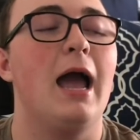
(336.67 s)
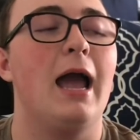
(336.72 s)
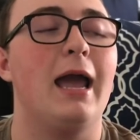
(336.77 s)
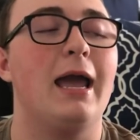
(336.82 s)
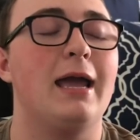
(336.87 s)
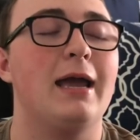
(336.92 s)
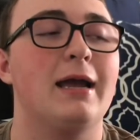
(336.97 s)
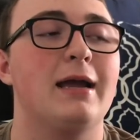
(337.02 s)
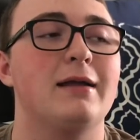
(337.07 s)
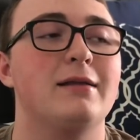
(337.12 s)

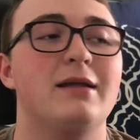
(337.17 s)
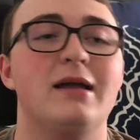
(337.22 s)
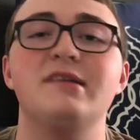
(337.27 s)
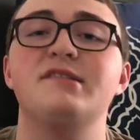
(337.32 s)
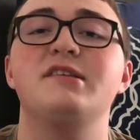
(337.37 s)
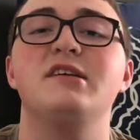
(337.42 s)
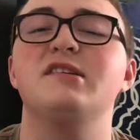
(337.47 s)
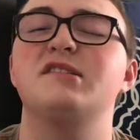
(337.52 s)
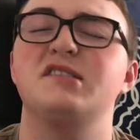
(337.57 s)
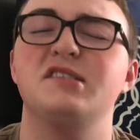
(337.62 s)
And
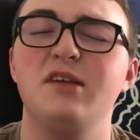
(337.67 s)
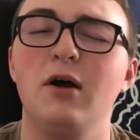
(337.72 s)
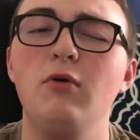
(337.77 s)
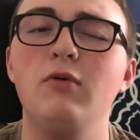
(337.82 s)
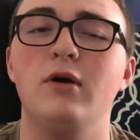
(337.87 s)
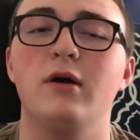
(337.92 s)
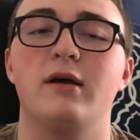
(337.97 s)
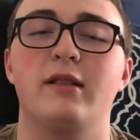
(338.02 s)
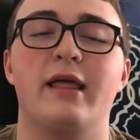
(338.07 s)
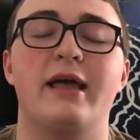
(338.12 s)
it's just so
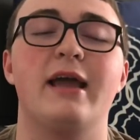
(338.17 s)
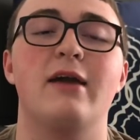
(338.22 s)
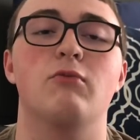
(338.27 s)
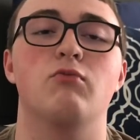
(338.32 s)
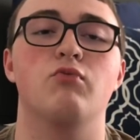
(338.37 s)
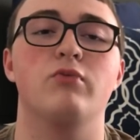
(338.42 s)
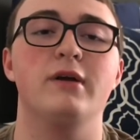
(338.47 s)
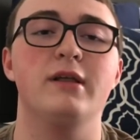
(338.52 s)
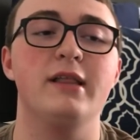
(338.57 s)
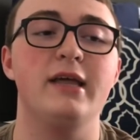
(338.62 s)
good. Like,
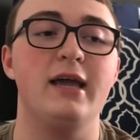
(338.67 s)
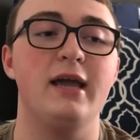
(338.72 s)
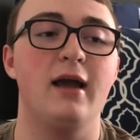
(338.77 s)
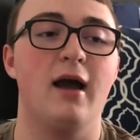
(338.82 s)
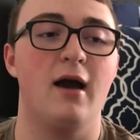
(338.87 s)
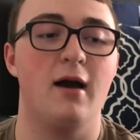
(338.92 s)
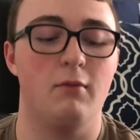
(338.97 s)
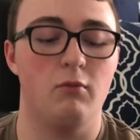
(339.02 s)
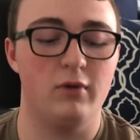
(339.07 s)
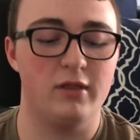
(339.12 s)
it really,
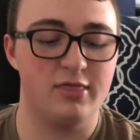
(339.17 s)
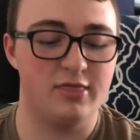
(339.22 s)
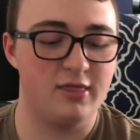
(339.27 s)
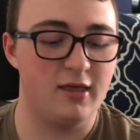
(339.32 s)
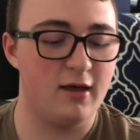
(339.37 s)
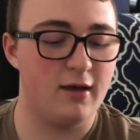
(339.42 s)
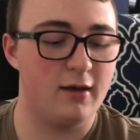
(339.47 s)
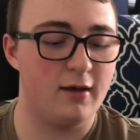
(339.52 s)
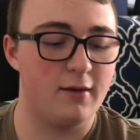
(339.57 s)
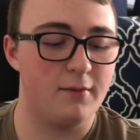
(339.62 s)
with
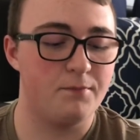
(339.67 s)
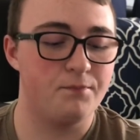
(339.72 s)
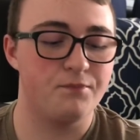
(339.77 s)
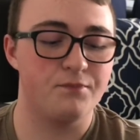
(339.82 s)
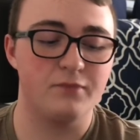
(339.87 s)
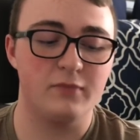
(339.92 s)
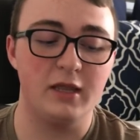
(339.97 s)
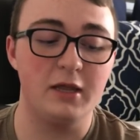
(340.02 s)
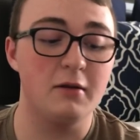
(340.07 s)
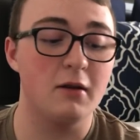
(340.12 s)
the,
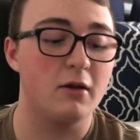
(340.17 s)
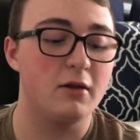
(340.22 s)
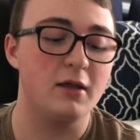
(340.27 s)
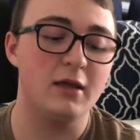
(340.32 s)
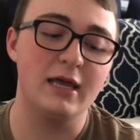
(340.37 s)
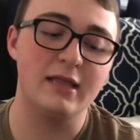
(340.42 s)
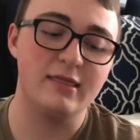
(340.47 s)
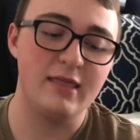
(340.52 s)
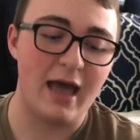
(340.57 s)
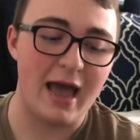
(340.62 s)
you know, you
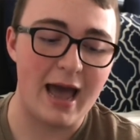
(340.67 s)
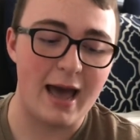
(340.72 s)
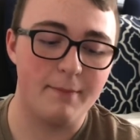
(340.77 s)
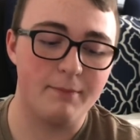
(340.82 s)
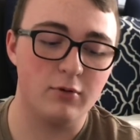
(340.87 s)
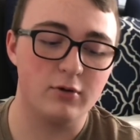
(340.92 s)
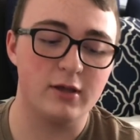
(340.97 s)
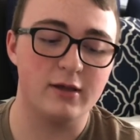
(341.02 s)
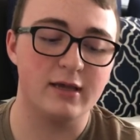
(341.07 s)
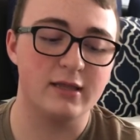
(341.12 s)
get the
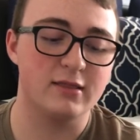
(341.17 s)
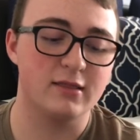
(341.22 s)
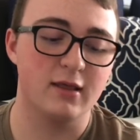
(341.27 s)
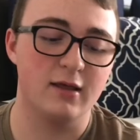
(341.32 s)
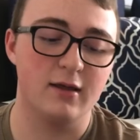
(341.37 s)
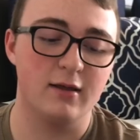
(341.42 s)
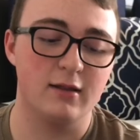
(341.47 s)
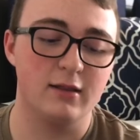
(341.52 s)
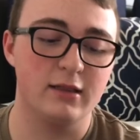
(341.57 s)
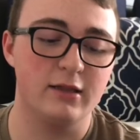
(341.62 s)
apple, you get
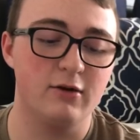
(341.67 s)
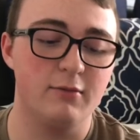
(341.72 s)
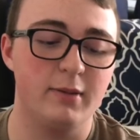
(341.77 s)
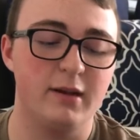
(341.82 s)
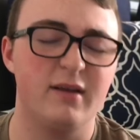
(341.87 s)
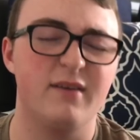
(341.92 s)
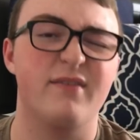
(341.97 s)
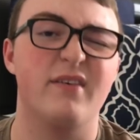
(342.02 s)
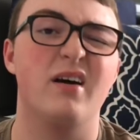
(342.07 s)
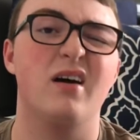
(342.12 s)
the little
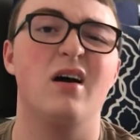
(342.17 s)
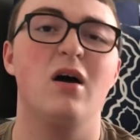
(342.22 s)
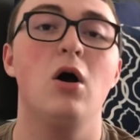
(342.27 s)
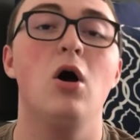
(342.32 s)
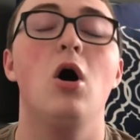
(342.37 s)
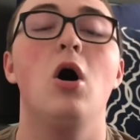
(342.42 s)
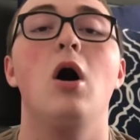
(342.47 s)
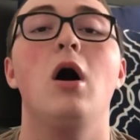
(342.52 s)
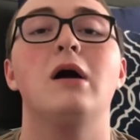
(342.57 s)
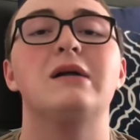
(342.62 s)
bit of a
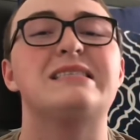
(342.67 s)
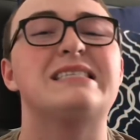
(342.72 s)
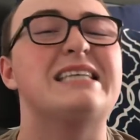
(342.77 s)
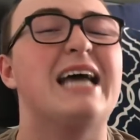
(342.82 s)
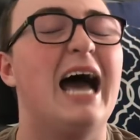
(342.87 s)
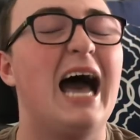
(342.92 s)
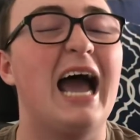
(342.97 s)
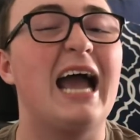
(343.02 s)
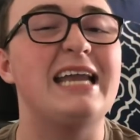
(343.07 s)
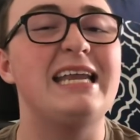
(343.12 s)

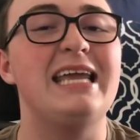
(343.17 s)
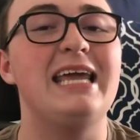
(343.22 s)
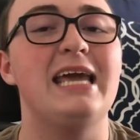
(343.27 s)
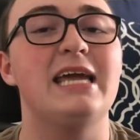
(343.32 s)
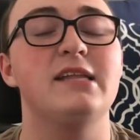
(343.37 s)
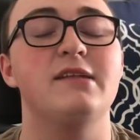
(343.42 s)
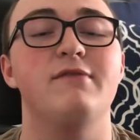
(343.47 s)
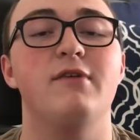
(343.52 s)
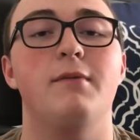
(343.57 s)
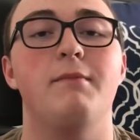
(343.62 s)
tiny
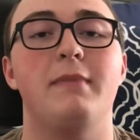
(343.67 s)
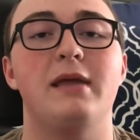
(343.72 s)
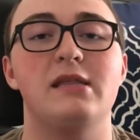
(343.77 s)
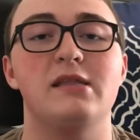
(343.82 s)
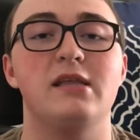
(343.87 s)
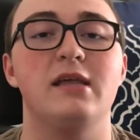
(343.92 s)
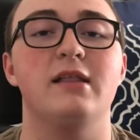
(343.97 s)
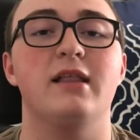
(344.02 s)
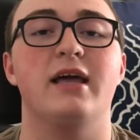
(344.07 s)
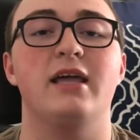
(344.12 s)
hint of a
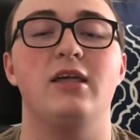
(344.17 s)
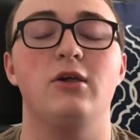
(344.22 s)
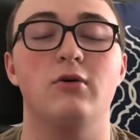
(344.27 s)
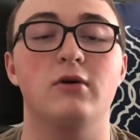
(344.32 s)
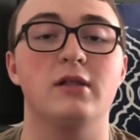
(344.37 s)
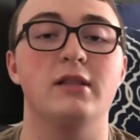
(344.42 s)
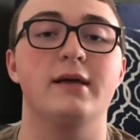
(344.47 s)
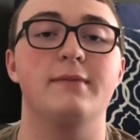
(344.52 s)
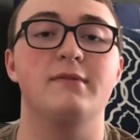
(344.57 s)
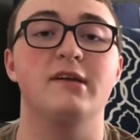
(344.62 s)
minty, like,
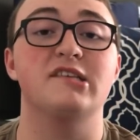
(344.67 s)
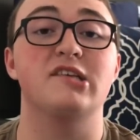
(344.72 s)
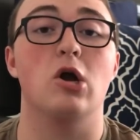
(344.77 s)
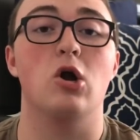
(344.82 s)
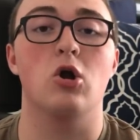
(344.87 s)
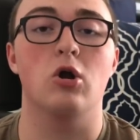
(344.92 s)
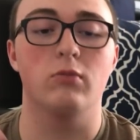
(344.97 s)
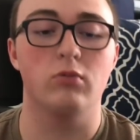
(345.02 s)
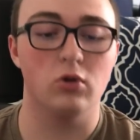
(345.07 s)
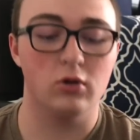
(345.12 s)
eucalyptus
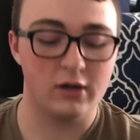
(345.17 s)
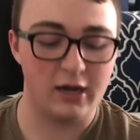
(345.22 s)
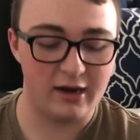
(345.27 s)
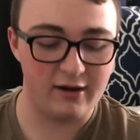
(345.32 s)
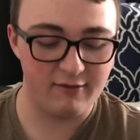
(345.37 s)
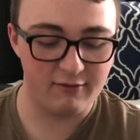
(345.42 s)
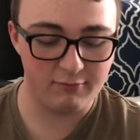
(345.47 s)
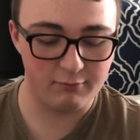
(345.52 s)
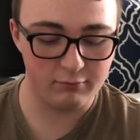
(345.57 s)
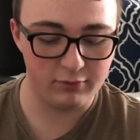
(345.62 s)
herbal kind
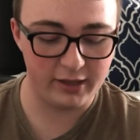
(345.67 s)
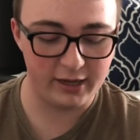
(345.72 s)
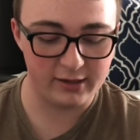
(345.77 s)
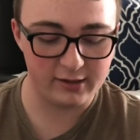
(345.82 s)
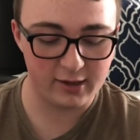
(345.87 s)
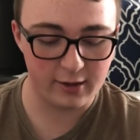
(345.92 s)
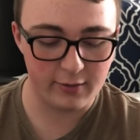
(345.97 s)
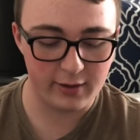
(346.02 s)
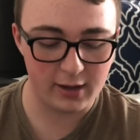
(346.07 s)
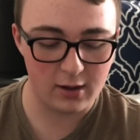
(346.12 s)
of
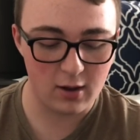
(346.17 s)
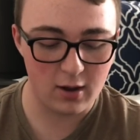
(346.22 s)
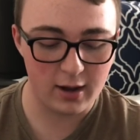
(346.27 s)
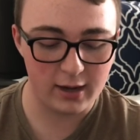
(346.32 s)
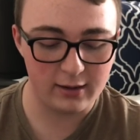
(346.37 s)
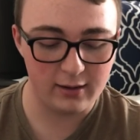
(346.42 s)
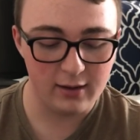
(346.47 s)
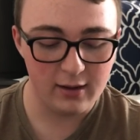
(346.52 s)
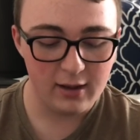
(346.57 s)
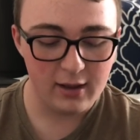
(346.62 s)
blend going
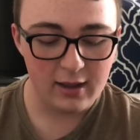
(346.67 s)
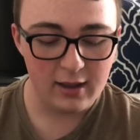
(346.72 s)
on.